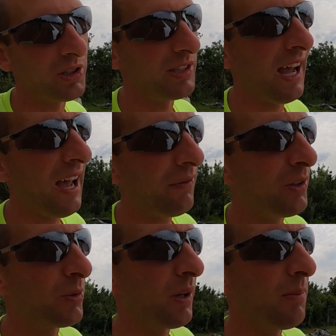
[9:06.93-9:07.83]
which is a
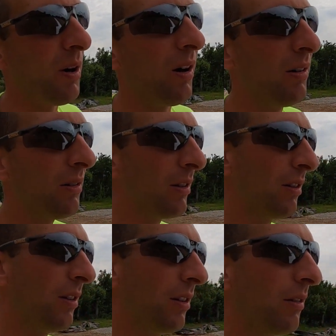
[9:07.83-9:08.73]
1/2 inch rebar
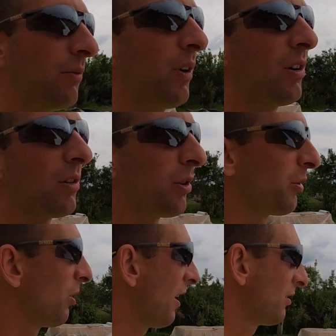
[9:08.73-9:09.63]

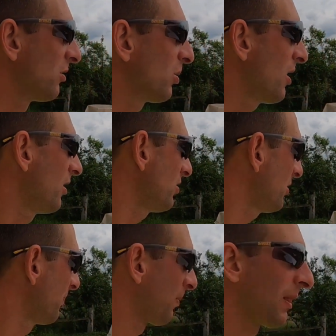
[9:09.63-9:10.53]
vertical throughout the trench.